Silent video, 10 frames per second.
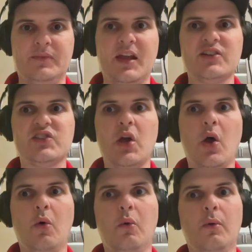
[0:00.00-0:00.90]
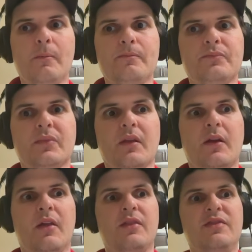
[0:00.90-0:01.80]
And so
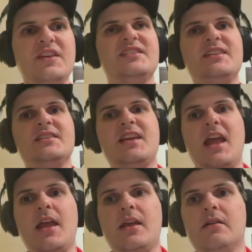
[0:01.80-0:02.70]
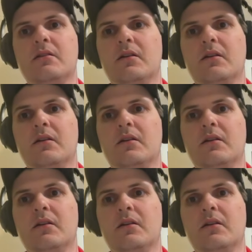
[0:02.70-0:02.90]
this is a,